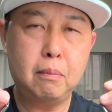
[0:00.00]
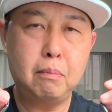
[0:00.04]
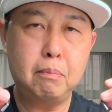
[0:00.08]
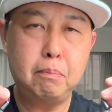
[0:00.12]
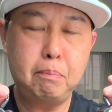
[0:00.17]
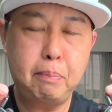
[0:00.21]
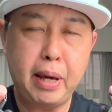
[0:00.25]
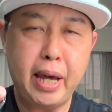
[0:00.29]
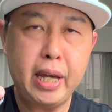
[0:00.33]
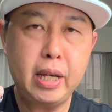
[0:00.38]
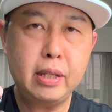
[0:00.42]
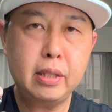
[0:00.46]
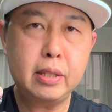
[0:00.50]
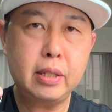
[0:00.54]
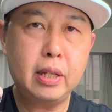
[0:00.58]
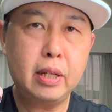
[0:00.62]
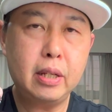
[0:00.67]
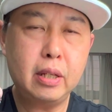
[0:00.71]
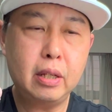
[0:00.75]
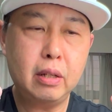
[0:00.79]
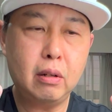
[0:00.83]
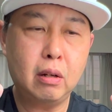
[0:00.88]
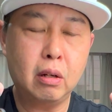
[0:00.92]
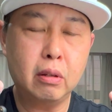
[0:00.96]
bass
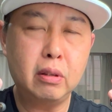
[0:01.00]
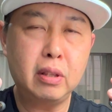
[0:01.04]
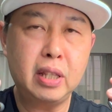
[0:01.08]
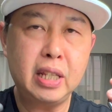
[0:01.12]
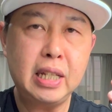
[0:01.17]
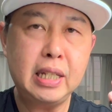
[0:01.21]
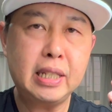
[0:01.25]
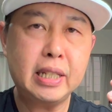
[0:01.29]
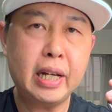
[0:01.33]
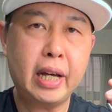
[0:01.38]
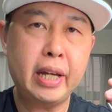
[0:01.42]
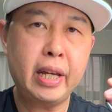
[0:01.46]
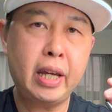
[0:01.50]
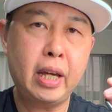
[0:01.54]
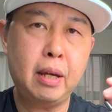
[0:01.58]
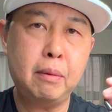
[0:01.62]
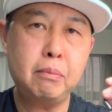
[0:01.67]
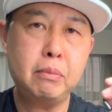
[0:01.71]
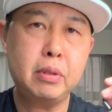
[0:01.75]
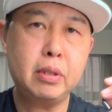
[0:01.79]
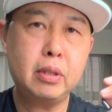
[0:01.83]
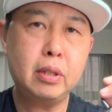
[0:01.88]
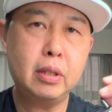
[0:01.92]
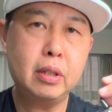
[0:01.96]
on these
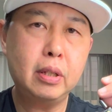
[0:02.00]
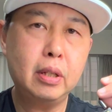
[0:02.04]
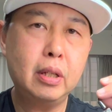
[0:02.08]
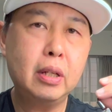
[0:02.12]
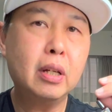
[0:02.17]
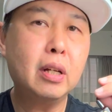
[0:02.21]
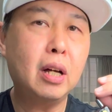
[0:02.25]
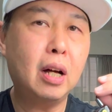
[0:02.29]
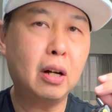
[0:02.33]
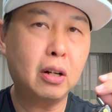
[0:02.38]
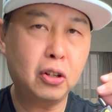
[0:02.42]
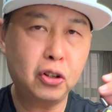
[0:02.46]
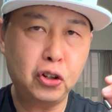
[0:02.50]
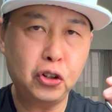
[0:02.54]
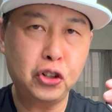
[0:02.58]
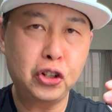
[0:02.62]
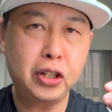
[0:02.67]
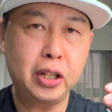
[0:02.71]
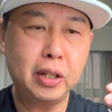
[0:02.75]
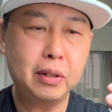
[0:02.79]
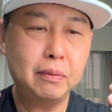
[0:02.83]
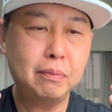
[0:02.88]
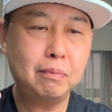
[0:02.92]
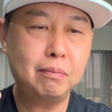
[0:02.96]
IEMs are
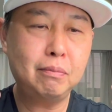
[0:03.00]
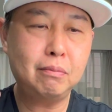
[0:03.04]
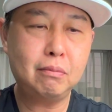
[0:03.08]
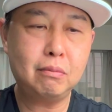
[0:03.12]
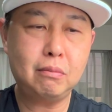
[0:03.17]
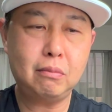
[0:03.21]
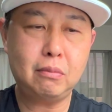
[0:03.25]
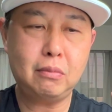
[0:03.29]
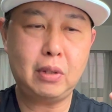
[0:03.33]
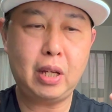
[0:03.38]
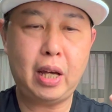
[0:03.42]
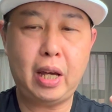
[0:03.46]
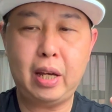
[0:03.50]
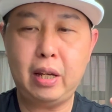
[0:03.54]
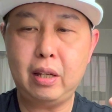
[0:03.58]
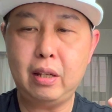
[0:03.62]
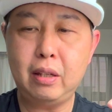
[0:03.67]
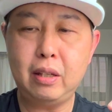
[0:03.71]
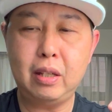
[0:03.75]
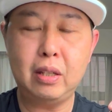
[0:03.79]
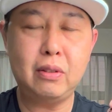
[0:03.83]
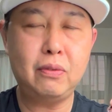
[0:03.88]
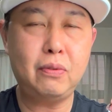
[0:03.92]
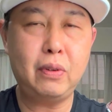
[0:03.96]
good. Okay,
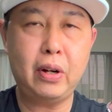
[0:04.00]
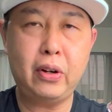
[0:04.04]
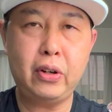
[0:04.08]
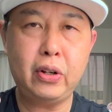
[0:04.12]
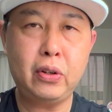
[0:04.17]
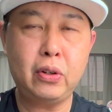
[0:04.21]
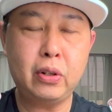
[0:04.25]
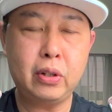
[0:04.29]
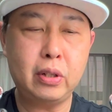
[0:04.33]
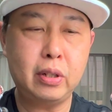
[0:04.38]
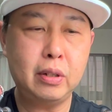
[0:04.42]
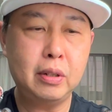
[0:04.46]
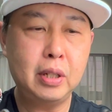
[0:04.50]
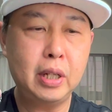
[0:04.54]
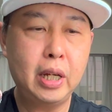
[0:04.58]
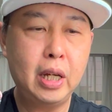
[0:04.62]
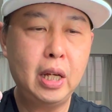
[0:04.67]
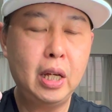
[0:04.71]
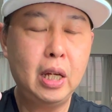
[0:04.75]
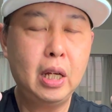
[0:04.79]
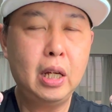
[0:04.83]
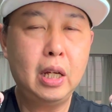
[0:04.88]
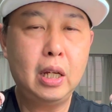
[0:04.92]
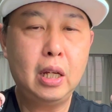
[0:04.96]
it's very good.
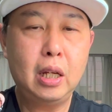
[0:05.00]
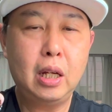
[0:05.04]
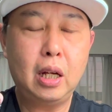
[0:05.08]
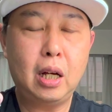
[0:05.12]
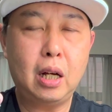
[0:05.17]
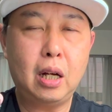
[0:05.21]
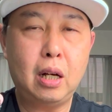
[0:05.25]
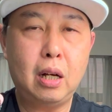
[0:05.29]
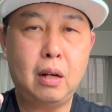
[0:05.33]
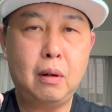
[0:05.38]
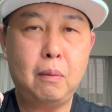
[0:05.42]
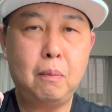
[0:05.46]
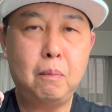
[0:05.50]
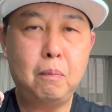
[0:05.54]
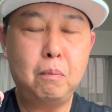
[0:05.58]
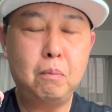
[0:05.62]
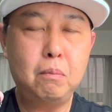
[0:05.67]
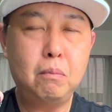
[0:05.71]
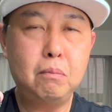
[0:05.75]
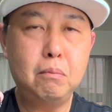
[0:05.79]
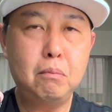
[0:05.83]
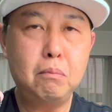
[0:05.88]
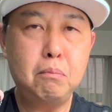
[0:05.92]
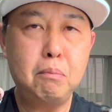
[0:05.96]

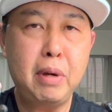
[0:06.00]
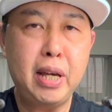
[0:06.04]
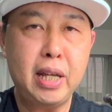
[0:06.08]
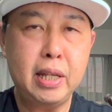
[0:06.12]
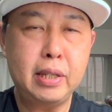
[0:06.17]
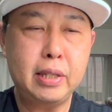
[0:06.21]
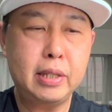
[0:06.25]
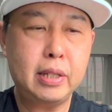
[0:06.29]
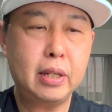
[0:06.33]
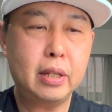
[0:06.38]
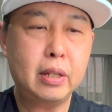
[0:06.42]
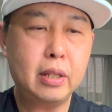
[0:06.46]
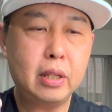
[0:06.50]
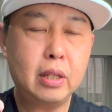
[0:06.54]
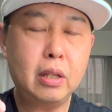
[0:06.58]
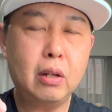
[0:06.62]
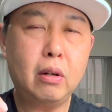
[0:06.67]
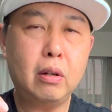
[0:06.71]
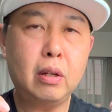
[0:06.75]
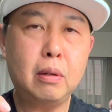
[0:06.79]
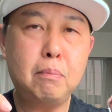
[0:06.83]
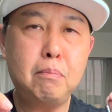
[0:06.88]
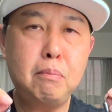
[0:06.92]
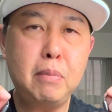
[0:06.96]

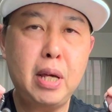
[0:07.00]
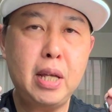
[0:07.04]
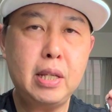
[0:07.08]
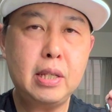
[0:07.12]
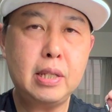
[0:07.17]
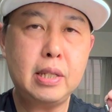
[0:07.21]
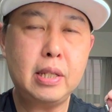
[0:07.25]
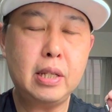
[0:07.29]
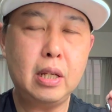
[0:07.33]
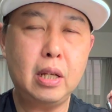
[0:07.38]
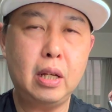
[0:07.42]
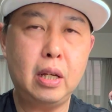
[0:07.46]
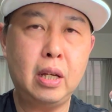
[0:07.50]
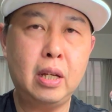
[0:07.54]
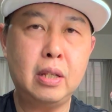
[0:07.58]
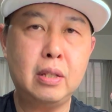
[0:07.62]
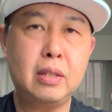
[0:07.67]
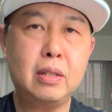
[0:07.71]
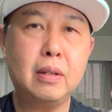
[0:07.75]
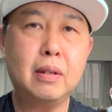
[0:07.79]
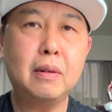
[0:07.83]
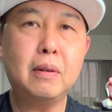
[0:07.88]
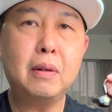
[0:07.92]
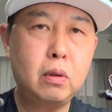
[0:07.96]
Mids
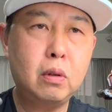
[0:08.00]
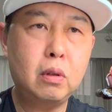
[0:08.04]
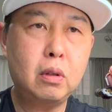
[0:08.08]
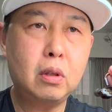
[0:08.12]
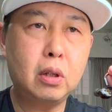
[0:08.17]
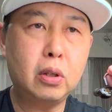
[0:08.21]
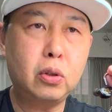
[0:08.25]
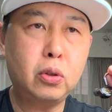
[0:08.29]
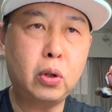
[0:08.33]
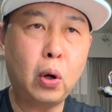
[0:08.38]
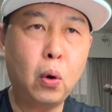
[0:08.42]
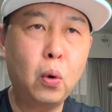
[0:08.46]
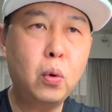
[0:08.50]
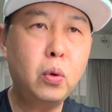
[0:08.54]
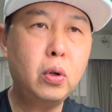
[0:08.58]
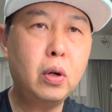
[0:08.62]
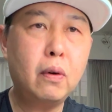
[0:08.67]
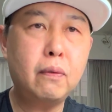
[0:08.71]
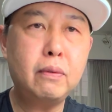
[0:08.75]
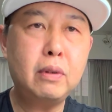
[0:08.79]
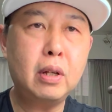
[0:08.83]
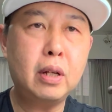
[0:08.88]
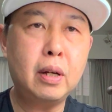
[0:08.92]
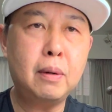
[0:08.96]
is the tone
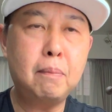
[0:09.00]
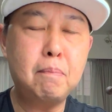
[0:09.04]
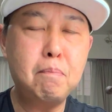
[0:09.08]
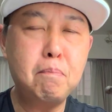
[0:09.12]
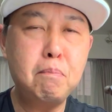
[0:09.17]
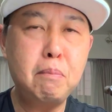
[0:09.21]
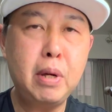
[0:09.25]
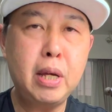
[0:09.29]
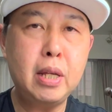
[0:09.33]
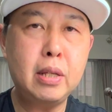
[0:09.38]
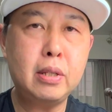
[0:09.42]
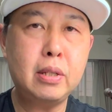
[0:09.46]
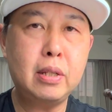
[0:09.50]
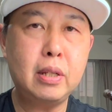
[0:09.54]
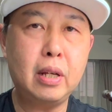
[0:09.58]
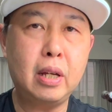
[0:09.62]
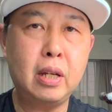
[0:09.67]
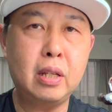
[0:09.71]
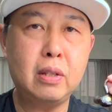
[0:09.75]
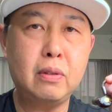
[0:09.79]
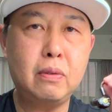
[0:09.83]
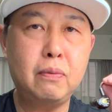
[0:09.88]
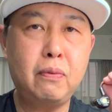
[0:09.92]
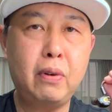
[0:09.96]
of the mids
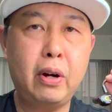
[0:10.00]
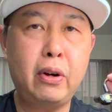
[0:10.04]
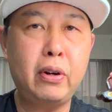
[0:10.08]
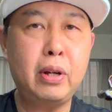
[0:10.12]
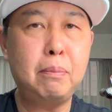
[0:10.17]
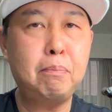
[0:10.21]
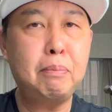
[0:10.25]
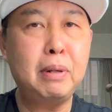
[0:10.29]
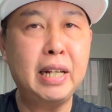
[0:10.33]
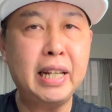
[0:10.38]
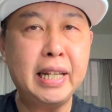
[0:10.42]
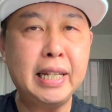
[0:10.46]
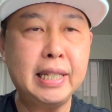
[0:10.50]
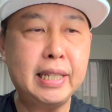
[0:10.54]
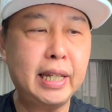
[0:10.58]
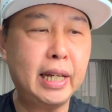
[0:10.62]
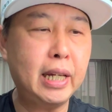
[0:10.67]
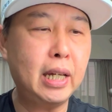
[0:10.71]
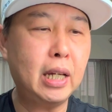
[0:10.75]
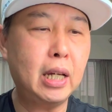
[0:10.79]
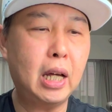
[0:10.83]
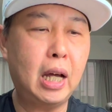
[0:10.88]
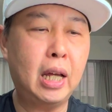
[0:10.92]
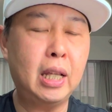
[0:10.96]
is very
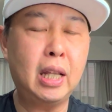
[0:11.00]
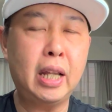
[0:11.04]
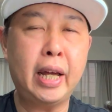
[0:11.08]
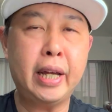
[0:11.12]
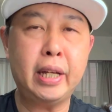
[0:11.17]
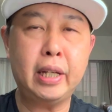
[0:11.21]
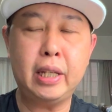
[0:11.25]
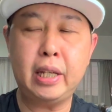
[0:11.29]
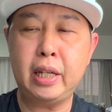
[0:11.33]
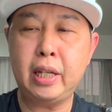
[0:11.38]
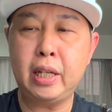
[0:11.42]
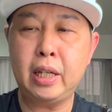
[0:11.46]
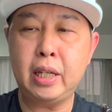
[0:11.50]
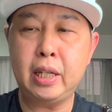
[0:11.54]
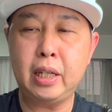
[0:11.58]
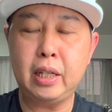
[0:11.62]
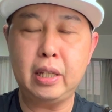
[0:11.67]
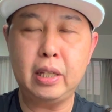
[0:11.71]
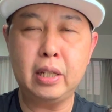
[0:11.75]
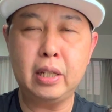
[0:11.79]
pleasing. I like the